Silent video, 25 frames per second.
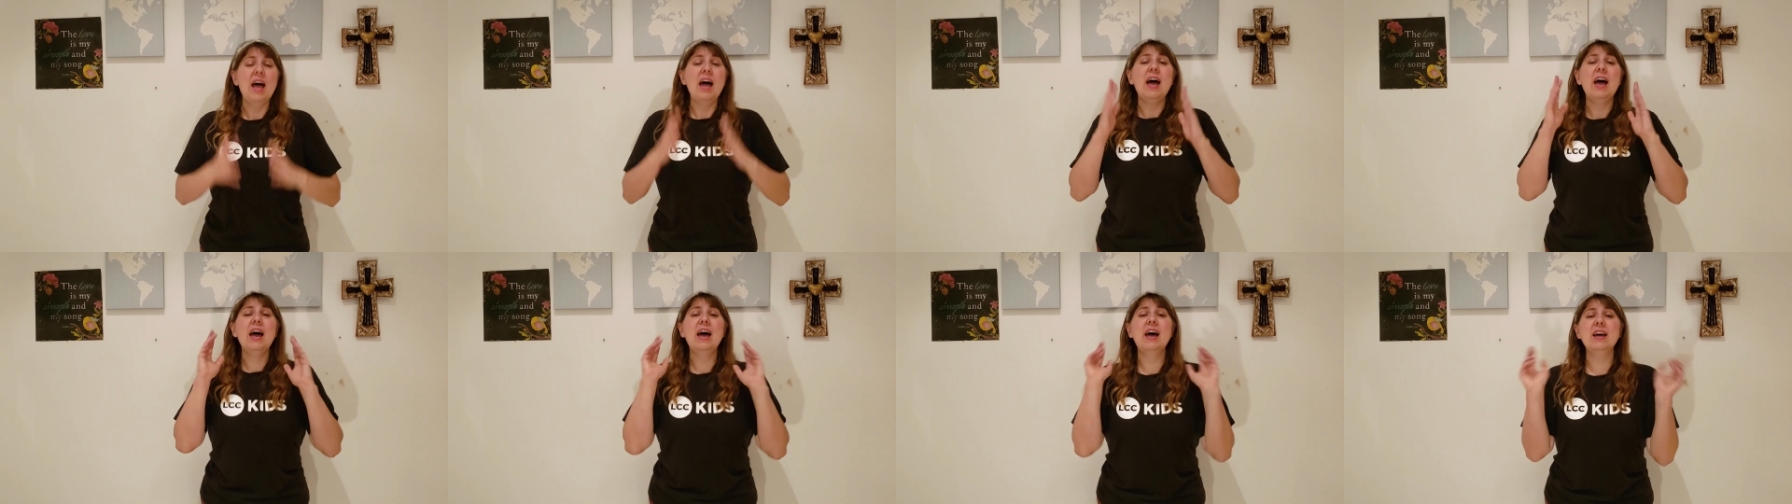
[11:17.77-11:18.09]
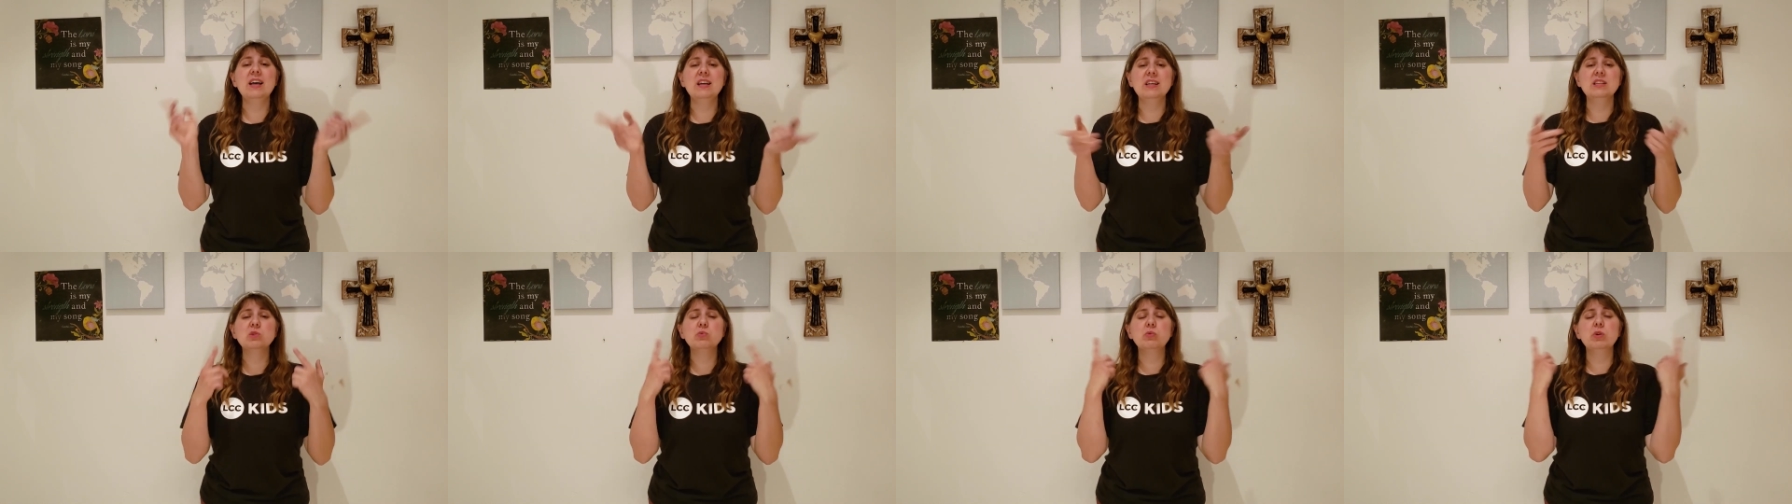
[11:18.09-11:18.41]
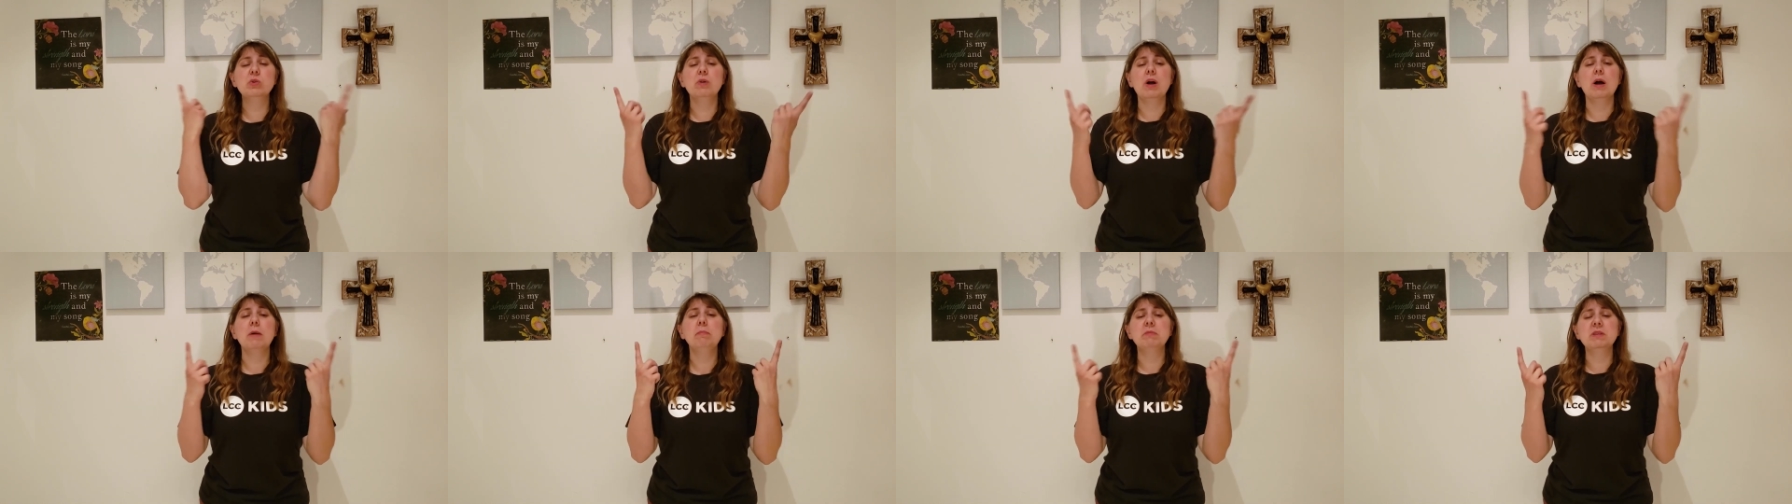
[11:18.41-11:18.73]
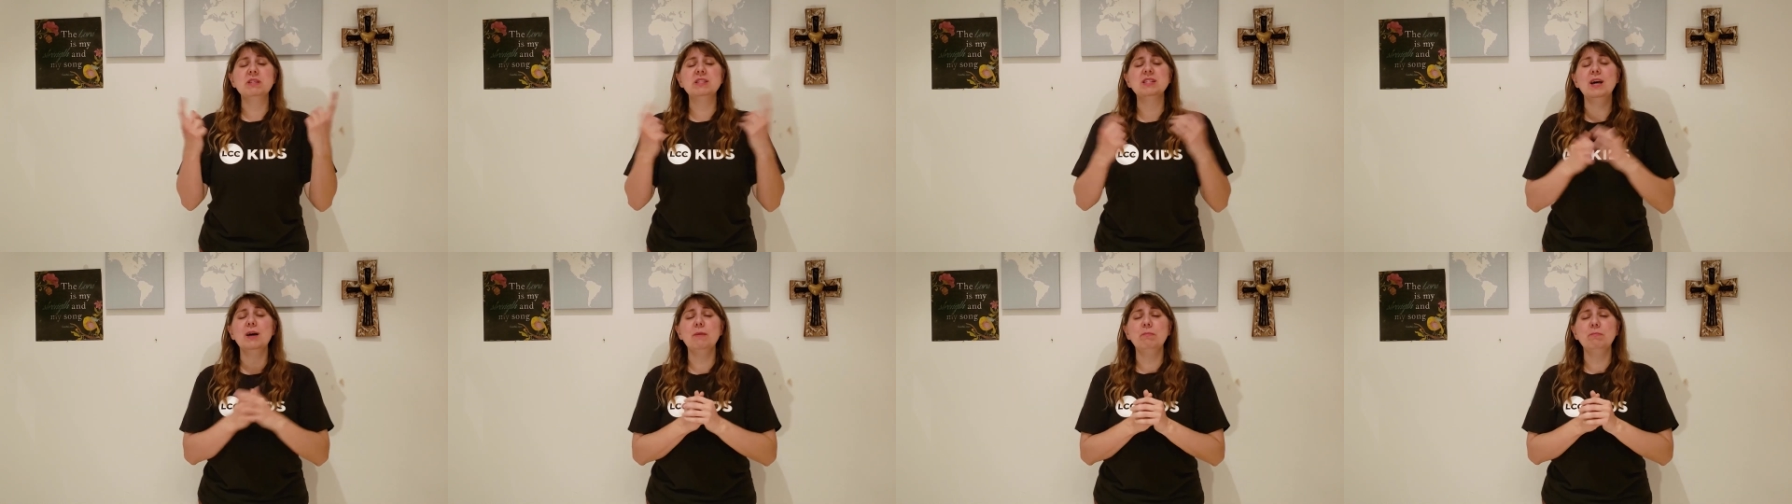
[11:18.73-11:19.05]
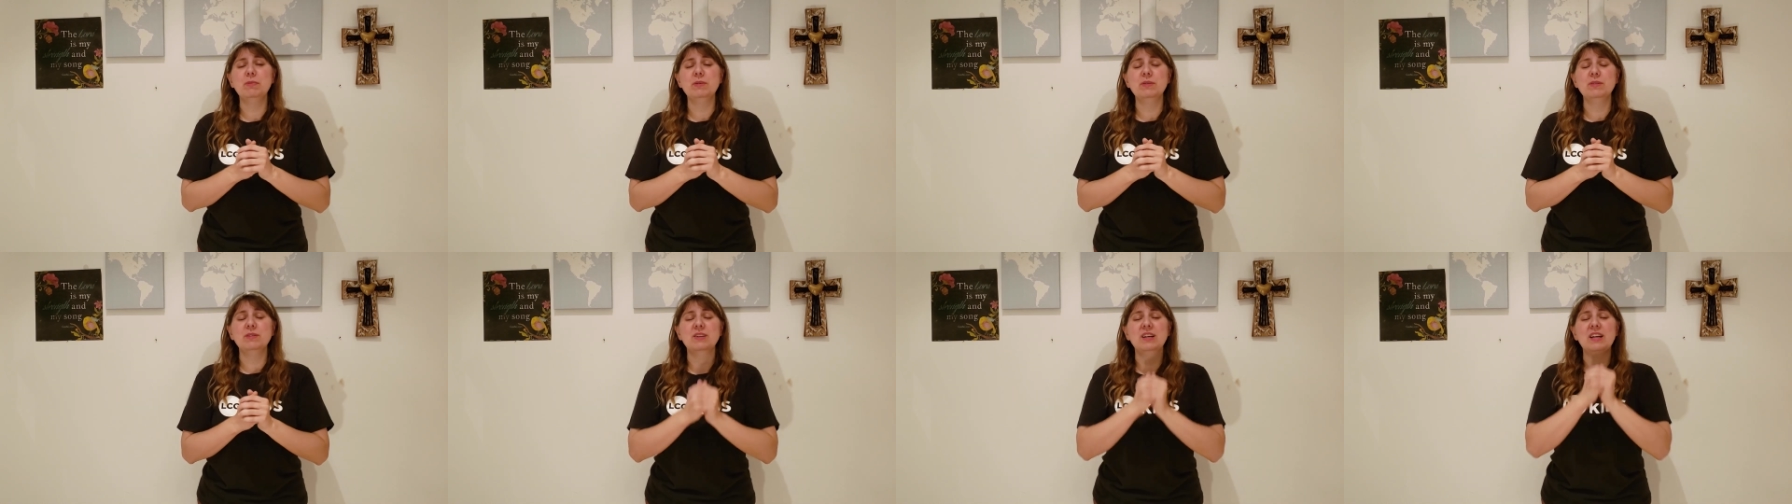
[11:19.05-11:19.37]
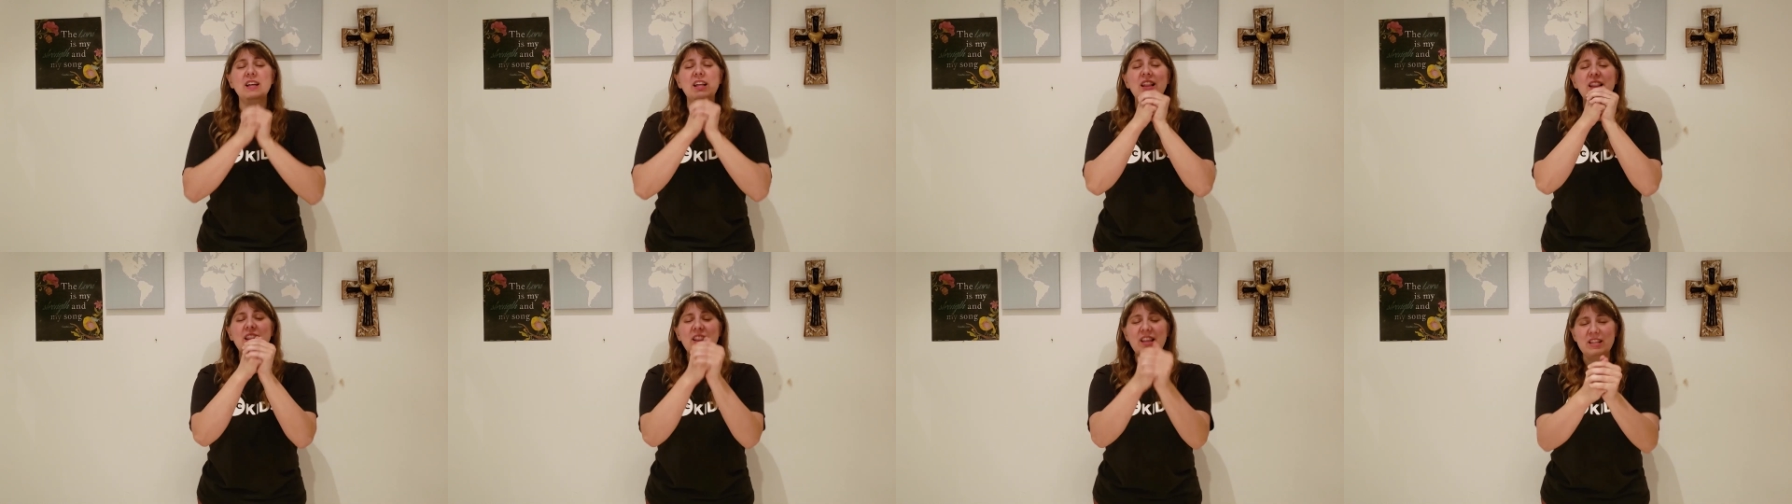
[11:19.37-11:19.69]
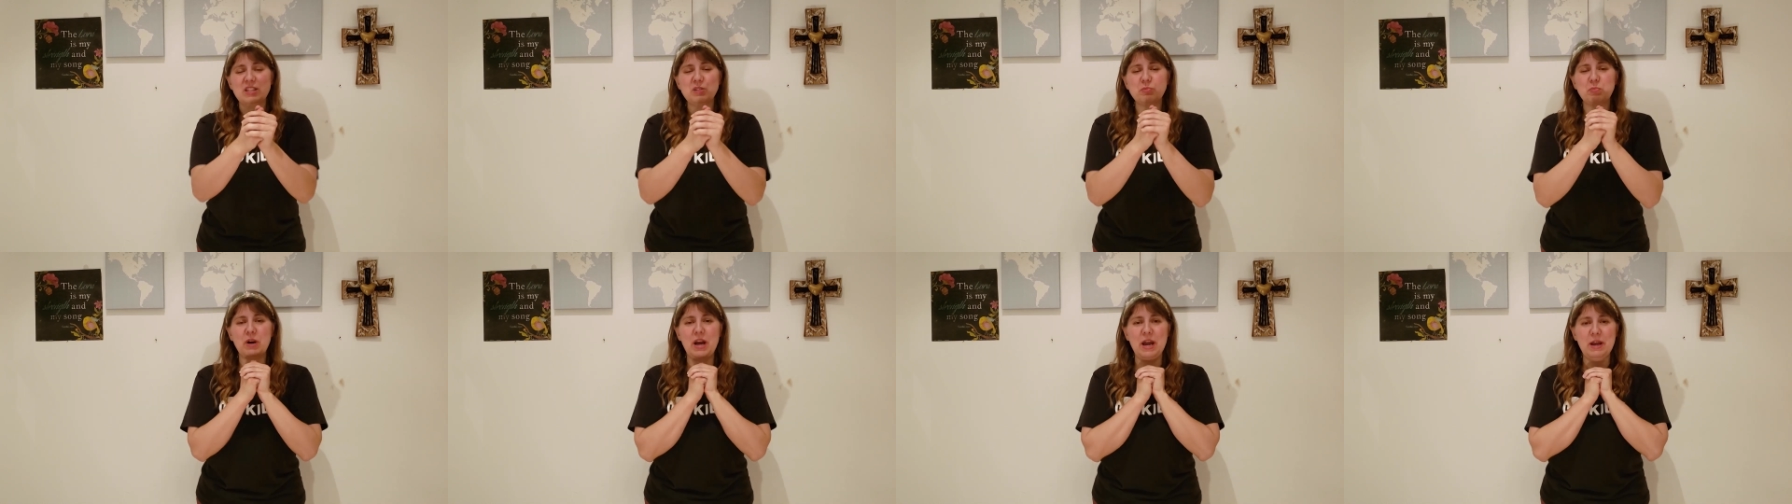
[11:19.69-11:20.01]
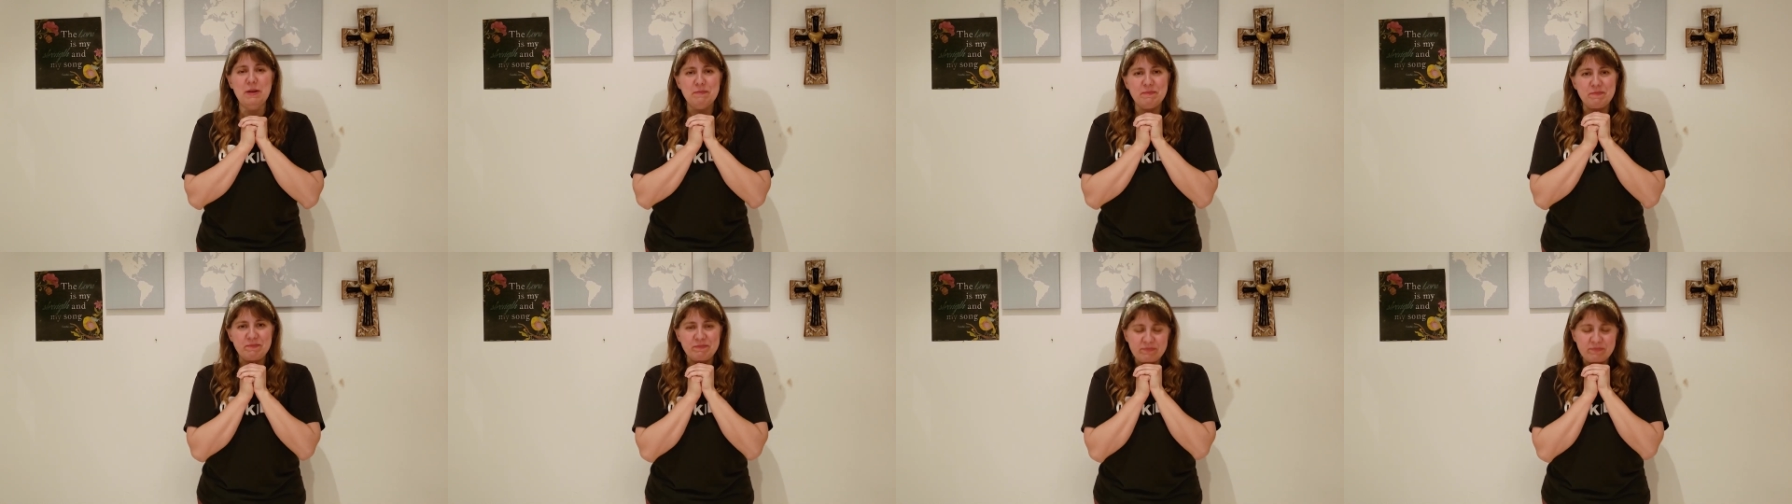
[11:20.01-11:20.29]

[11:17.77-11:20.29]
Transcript: As we wrap this up, let's pray.